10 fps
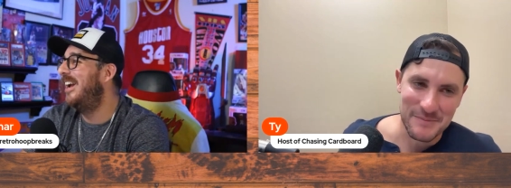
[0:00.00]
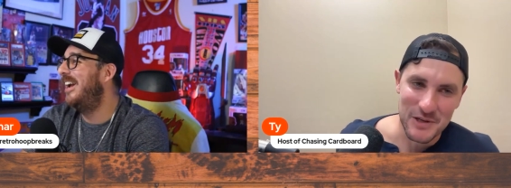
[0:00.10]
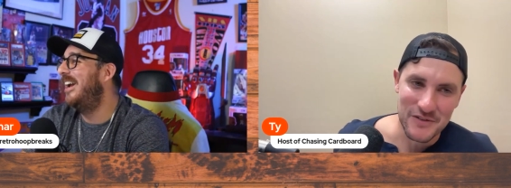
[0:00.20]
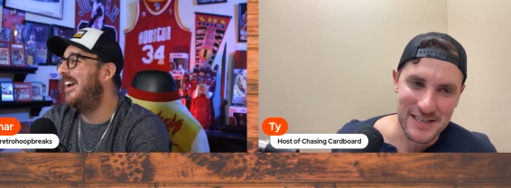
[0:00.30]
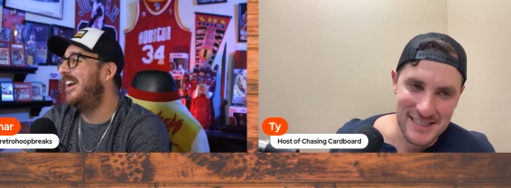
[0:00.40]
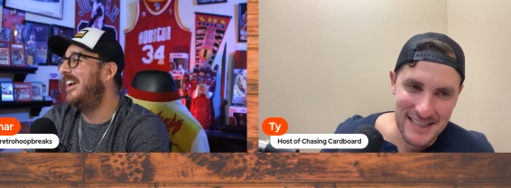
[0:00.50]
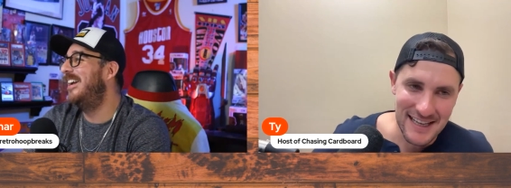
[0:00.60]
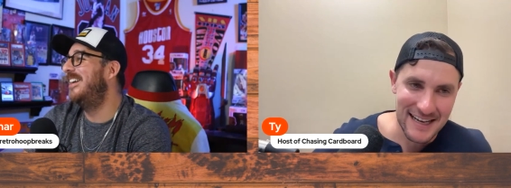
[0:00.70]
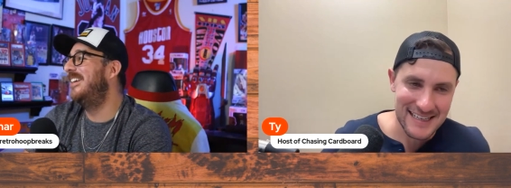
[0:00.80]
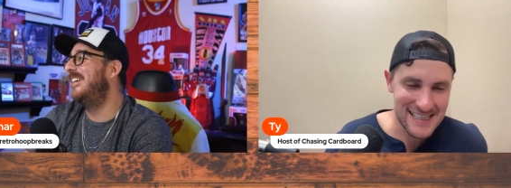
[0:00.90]
Speaker 1: movies in
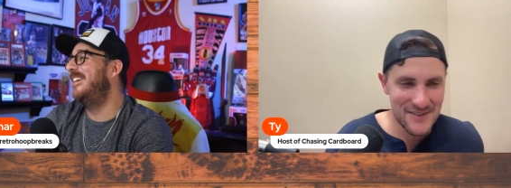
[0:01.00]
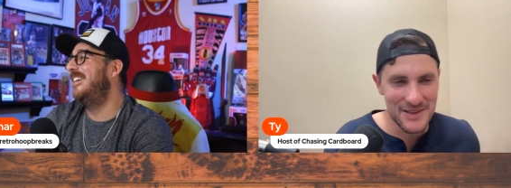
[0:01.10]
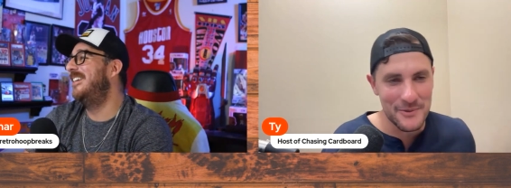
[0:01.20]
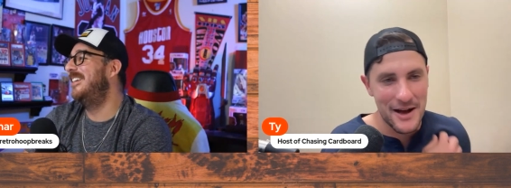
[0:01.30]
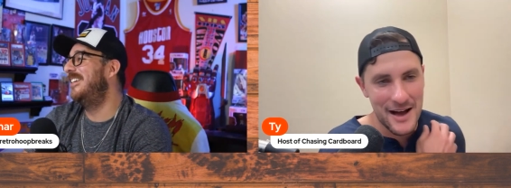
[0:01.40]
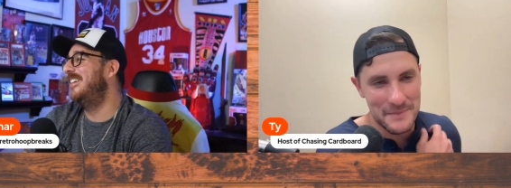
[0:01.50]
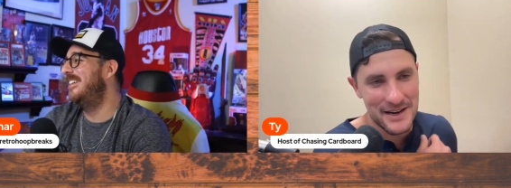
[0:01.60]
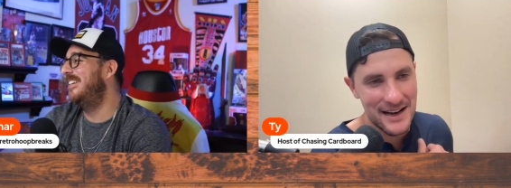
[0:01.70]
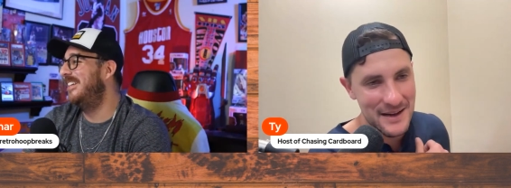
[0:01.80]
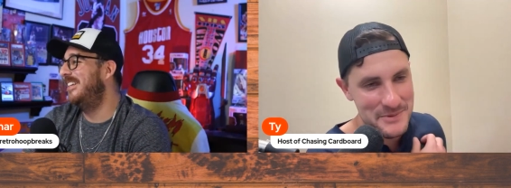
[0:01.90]
the 90s. Even the rom
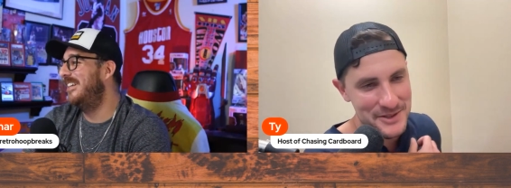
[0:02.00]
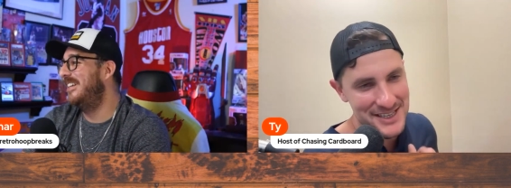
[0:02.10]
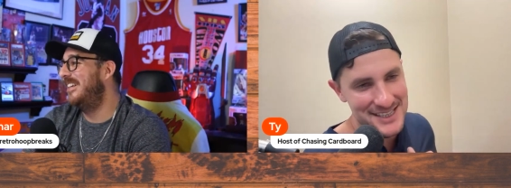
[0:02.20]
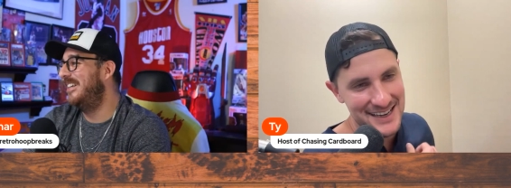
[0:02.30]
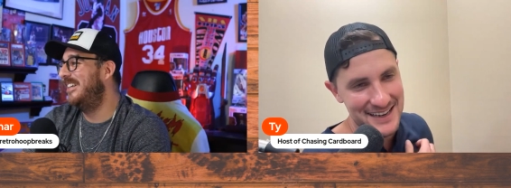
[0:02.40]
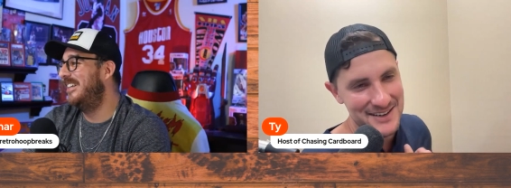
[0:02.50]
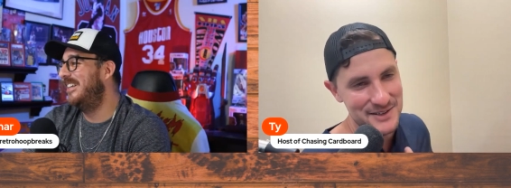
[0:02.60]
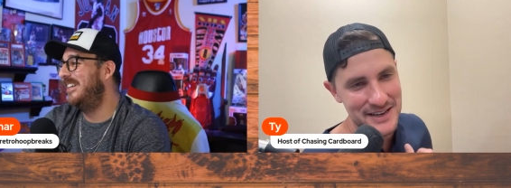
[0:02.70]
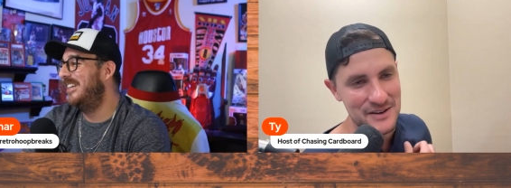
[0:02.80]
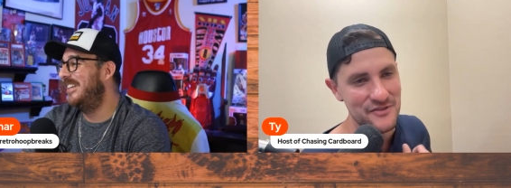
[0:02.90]
coms were just like
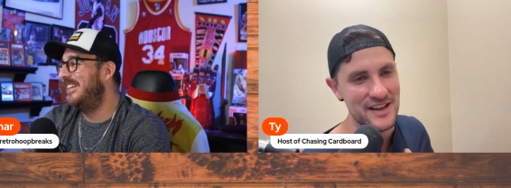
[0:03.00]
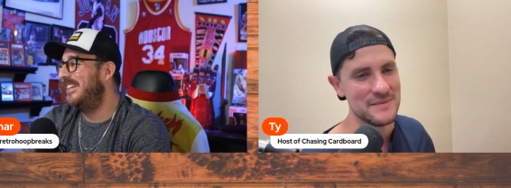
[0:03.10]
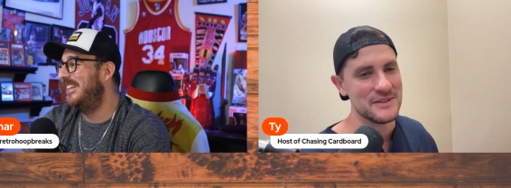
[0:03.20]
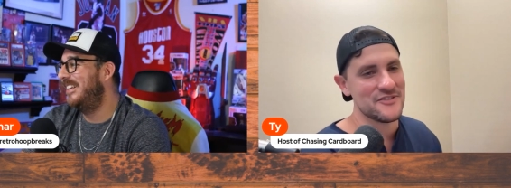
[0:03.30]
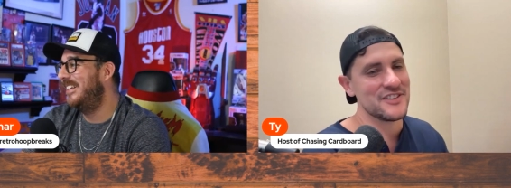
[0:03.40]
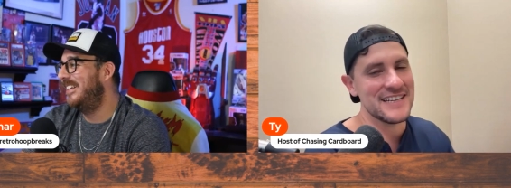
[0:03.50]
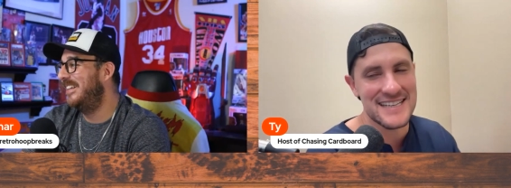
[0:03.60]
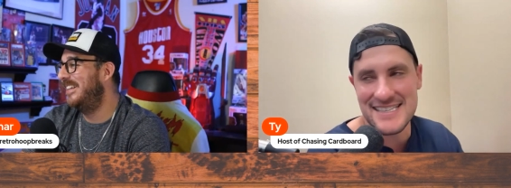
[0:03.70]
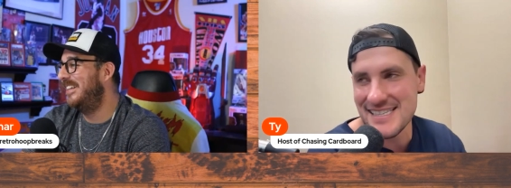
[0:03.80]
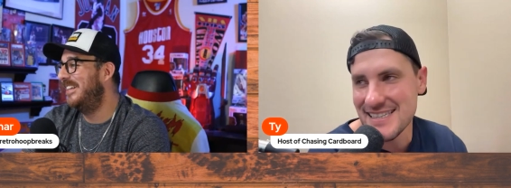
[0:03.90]
great family
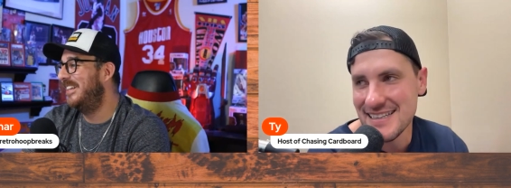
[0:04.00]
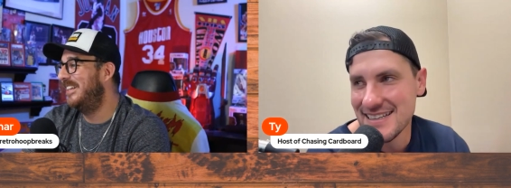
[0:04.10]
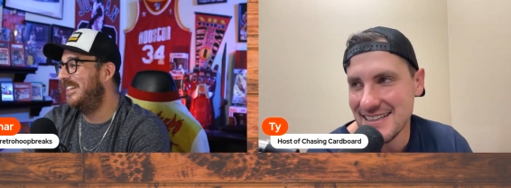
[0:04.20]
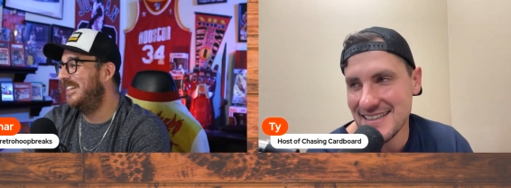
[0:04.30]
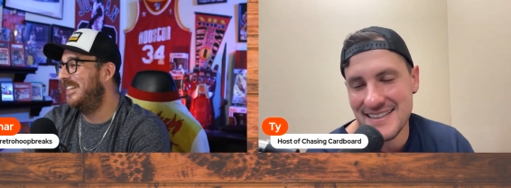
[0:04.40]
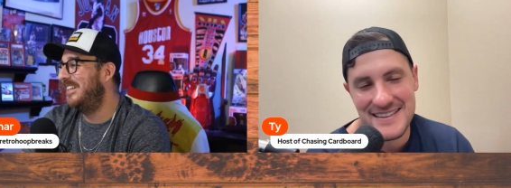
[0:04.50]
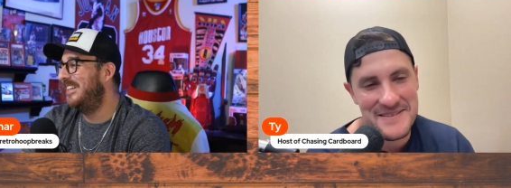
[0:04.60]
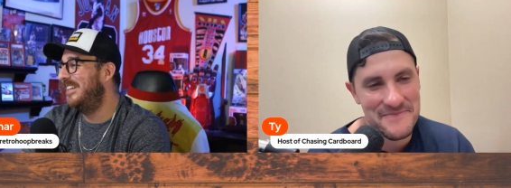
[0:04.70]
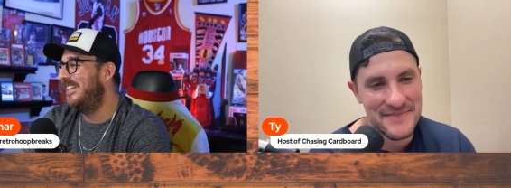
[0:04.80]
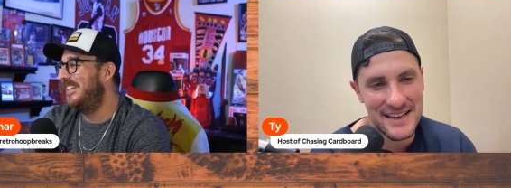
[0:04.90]
flicks.
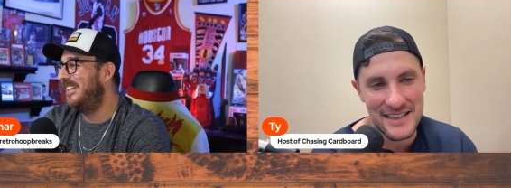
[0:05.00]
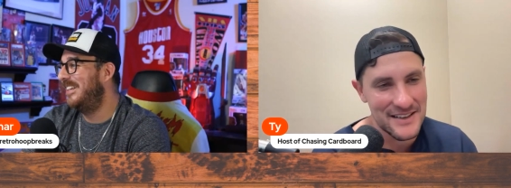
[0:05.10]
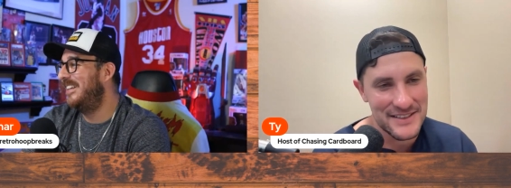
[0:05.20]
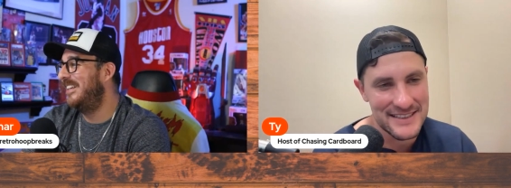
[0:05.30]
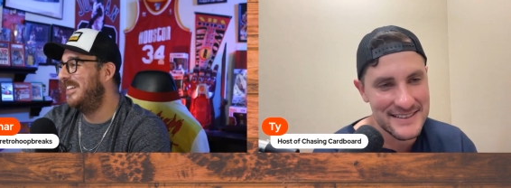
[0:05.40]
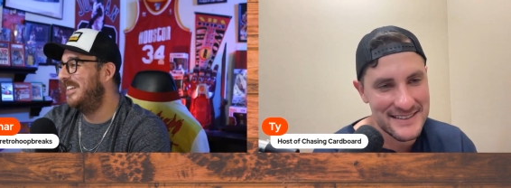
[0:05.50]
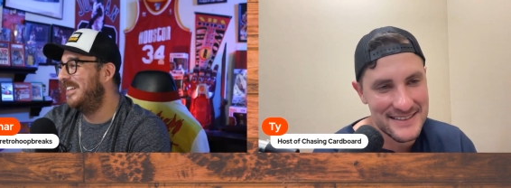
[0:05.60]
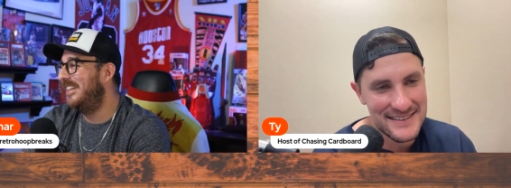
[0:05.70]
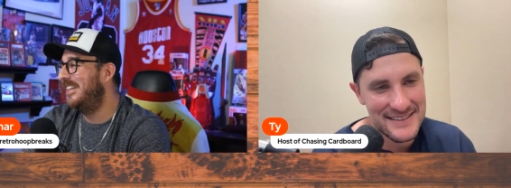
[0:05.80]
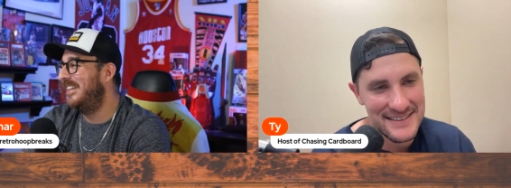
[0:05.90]
I love it.
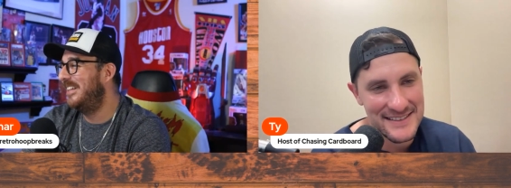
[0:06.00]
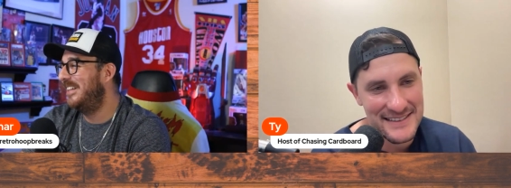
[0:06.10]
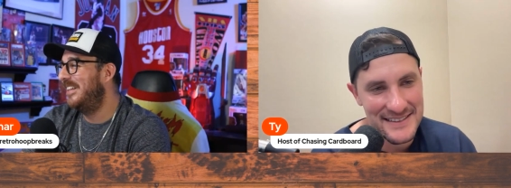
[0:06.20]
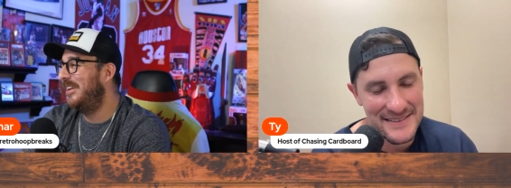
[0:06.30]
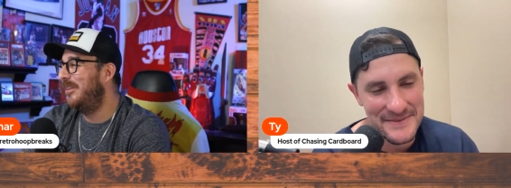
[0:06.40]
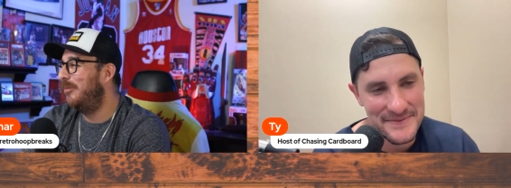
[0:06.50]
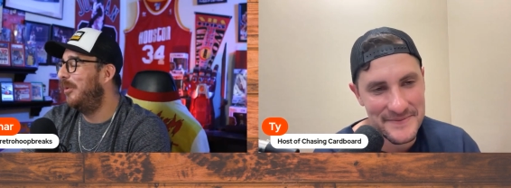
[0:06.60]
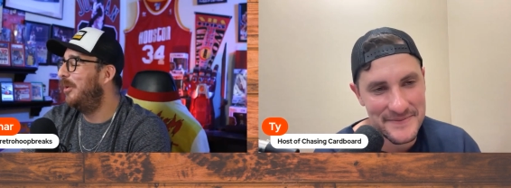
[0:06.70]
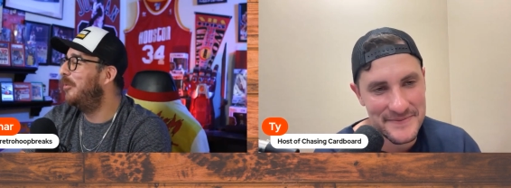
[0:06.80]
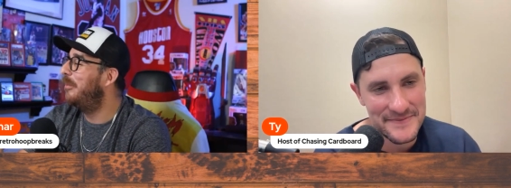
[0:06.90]

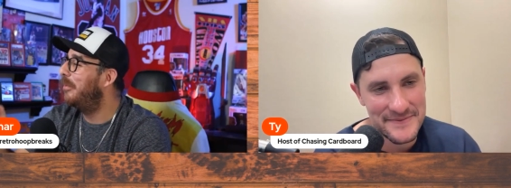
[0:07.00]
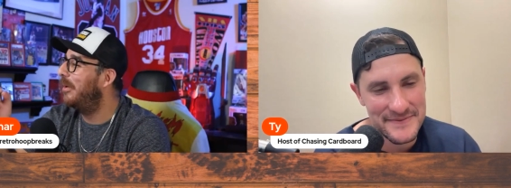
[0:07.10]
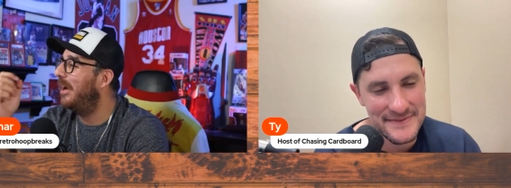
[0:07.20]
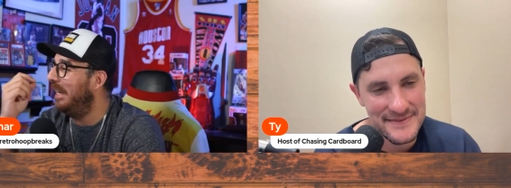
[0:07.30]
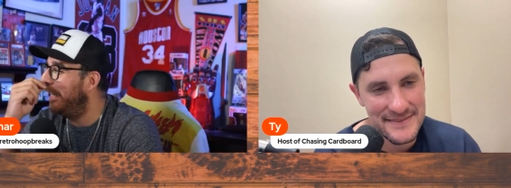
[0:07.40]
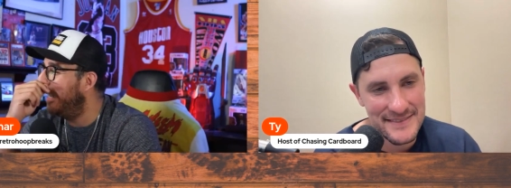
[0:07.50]
Speaker 2: Runaway Bride.